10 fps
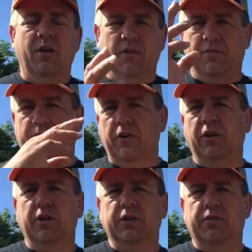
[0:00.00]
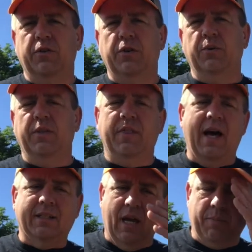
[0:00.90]
the friendliest for doing
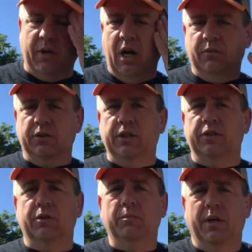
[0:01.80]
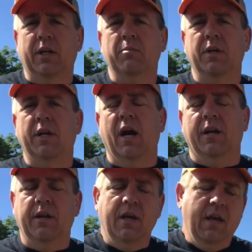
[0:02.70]
that type of conversation, but it can be done.